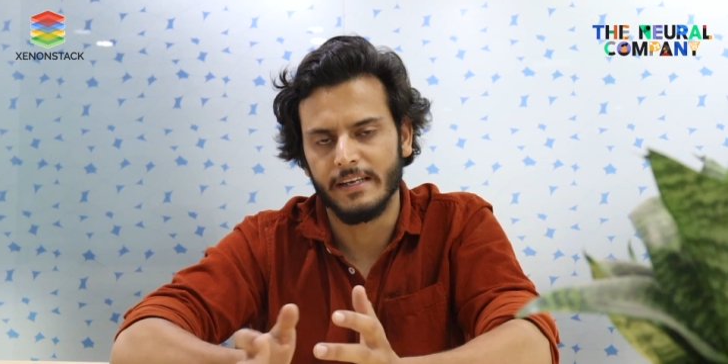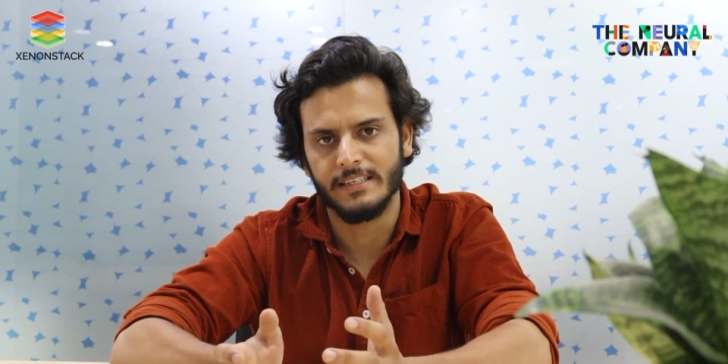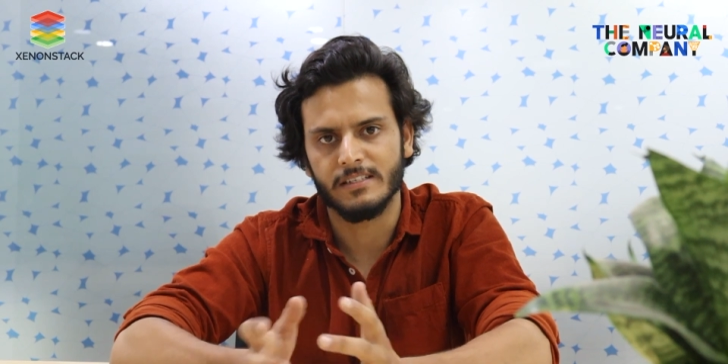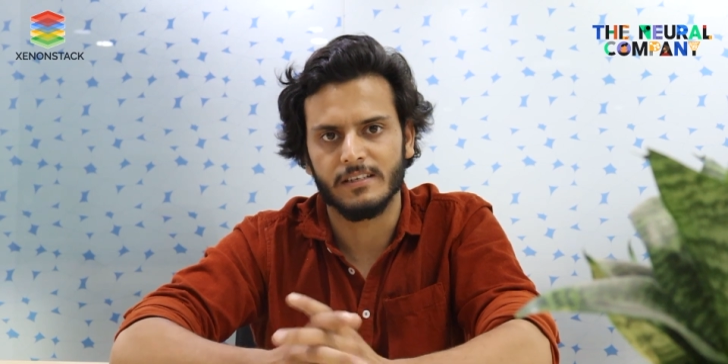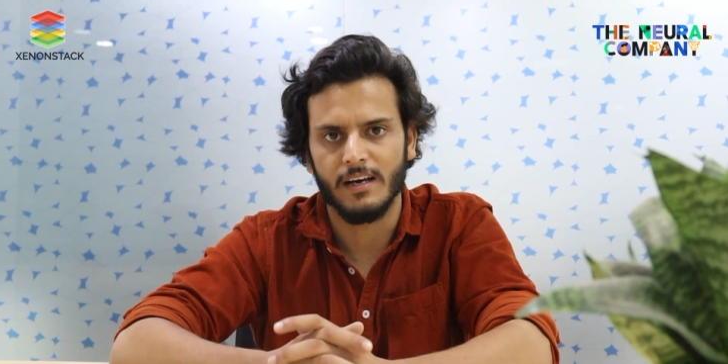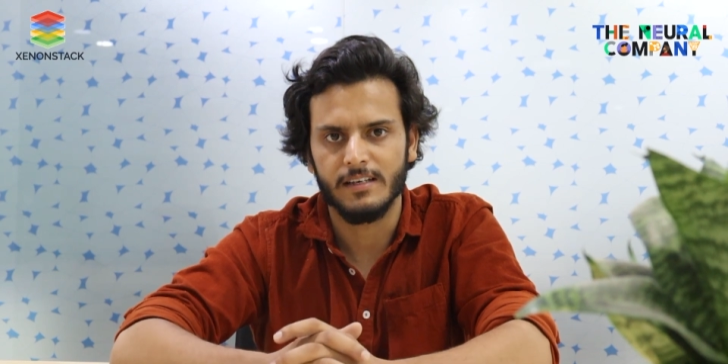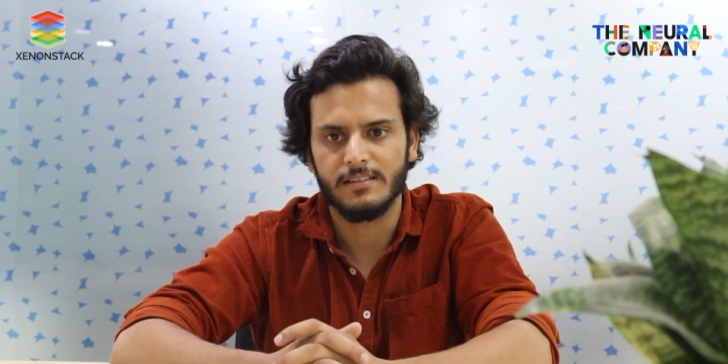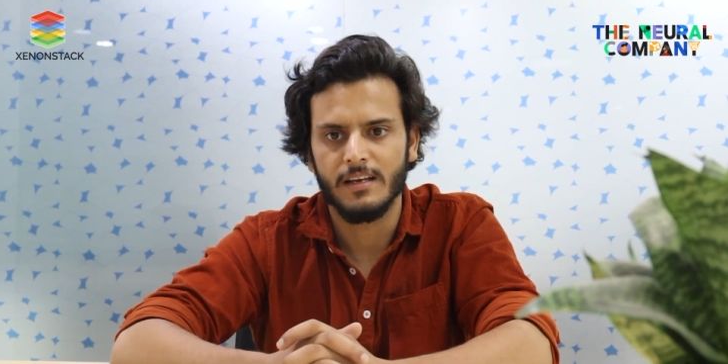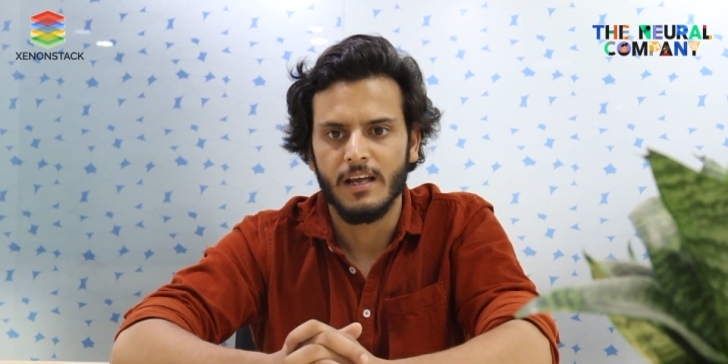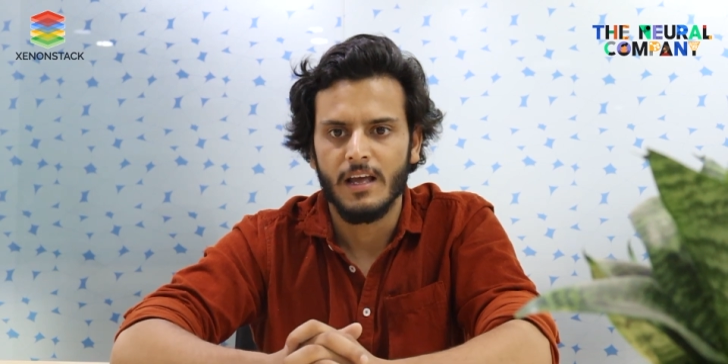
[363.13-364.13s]
each
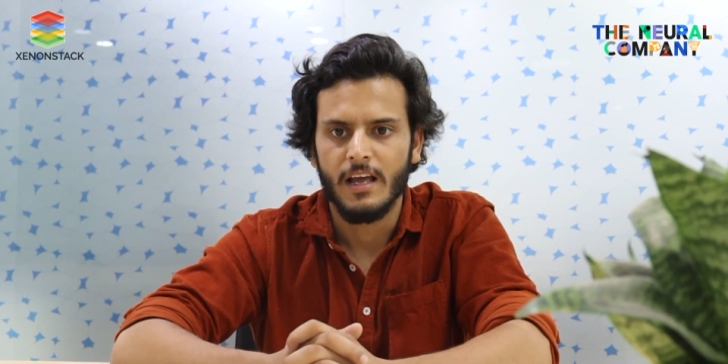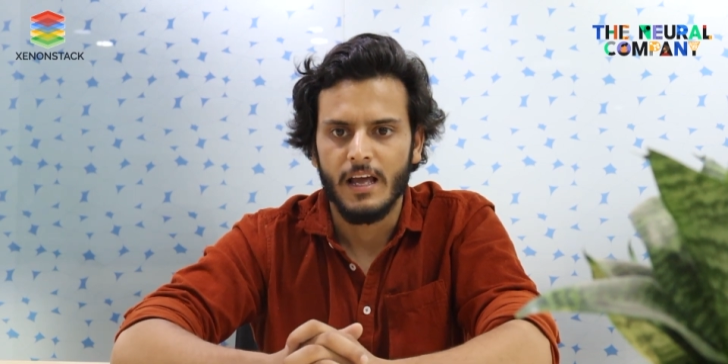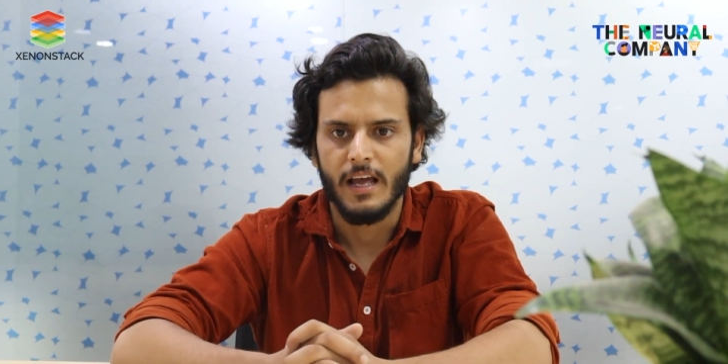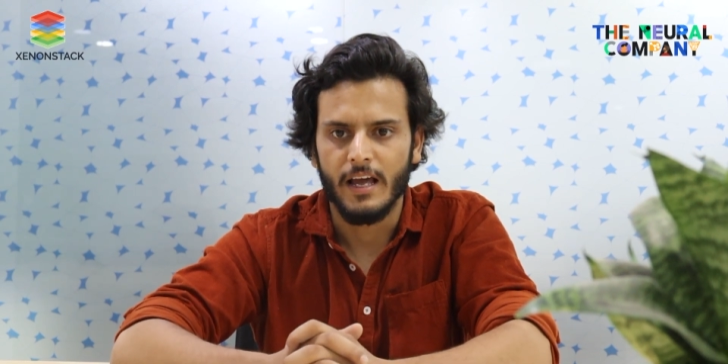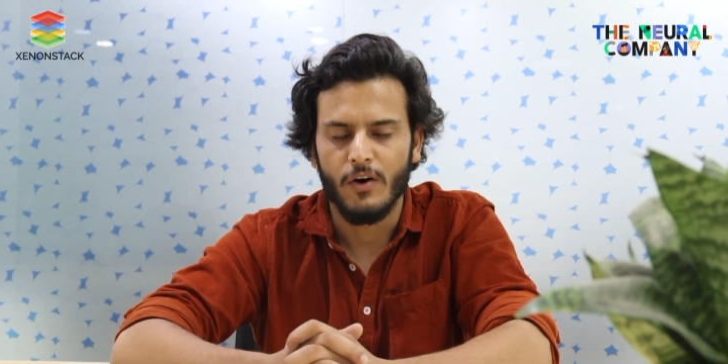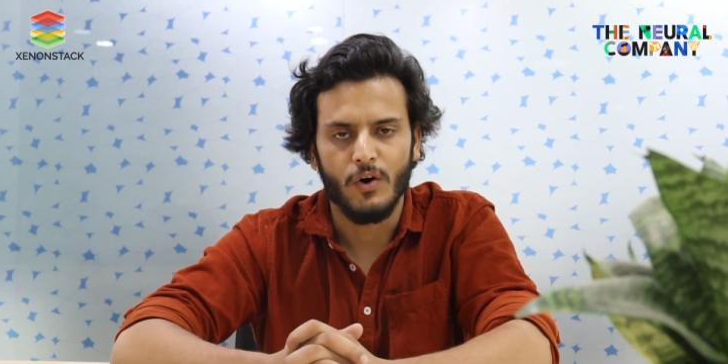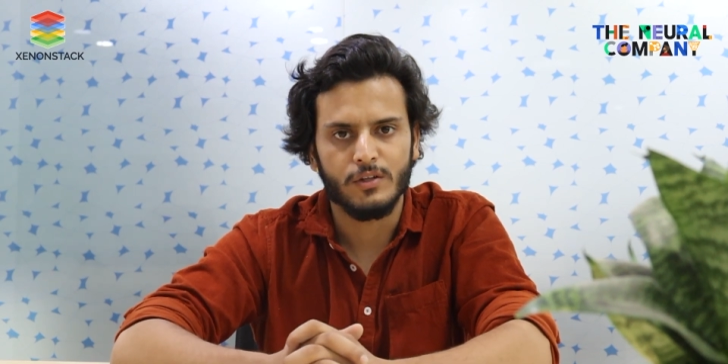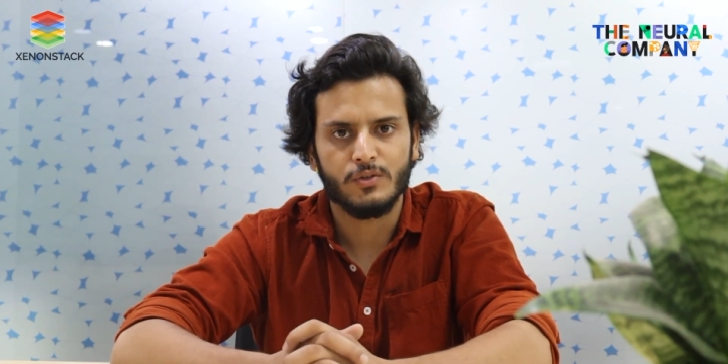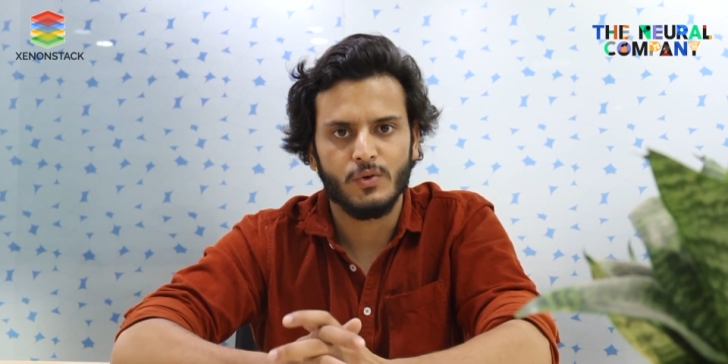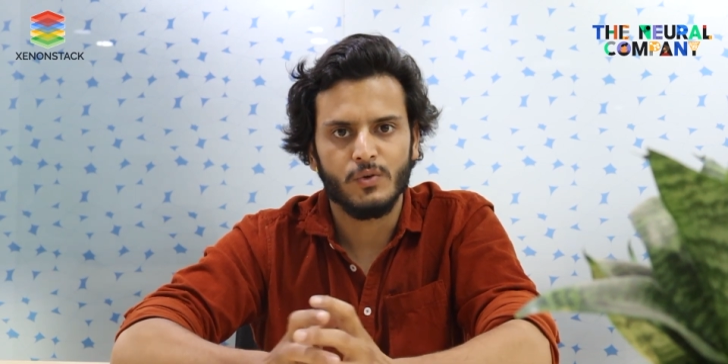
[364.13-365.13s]
task.
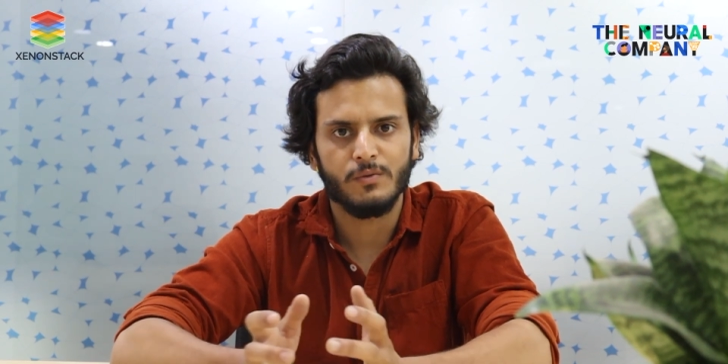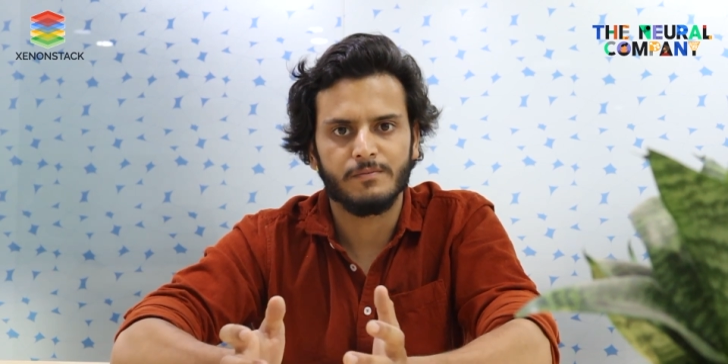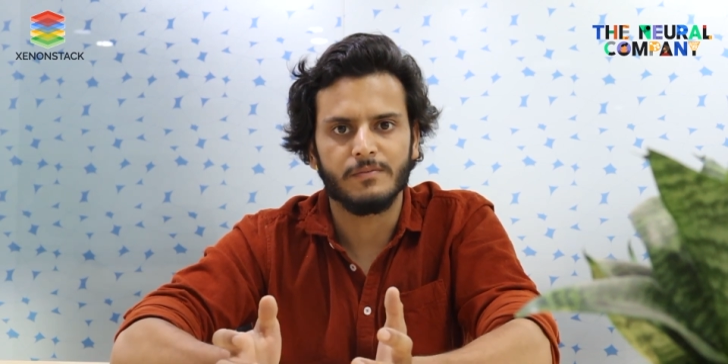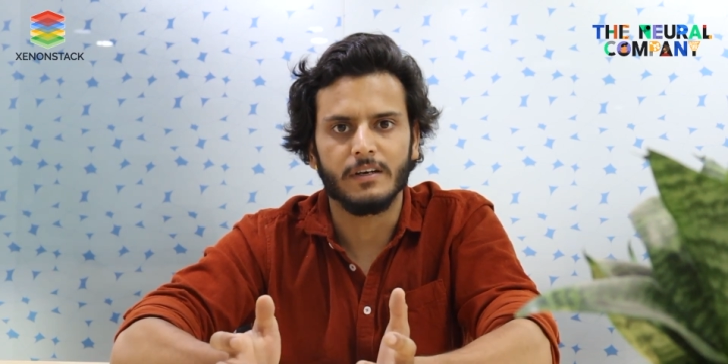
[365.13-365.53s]
Also,